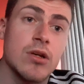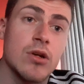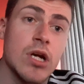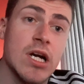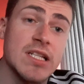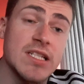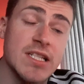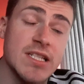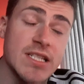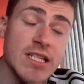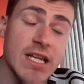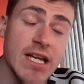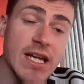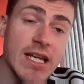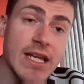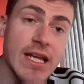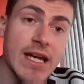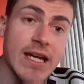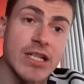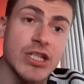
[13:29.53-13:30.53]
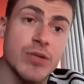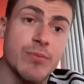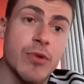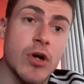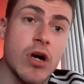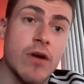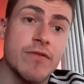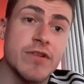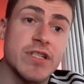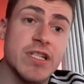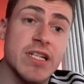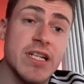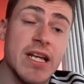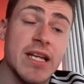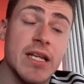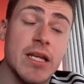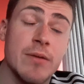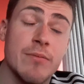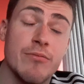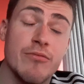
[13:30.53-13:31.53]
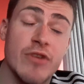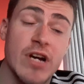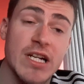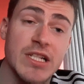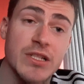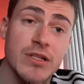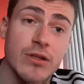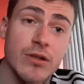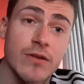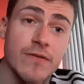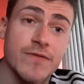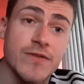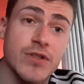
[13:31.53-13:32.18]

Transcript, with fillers: as a teenager, but obviously didn't impress enough,